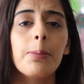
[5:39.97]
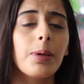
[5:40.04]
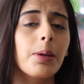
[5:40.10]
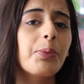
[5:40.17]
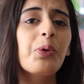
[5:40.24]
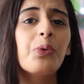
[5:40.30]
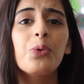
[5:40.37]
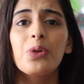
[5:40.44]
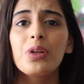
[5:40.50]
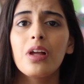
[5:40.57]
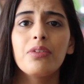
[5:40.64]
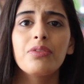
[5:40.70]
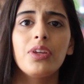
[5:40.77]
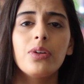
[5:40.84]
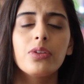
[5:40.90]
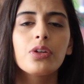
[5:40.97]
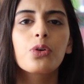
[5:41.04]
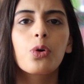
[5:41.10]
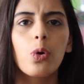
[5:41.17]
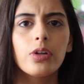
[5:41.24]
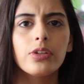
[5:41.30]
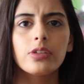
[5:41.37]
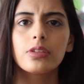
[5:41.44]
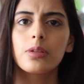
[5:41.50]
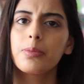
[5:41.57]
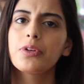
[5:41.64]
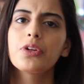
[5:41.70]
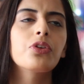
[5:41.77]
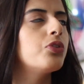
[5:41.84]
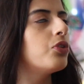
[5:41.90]
people who love you, they're going to
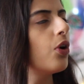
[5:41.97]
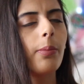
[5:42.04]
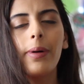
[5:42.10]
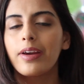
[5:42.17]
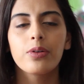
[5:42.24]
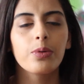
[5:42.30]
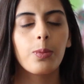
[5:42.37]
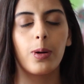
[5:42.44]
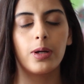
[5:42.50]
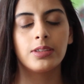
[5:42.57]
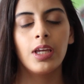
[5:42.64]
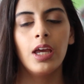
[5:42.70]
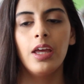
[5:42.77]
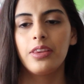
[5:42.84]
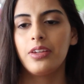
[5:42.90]
support you no matter what.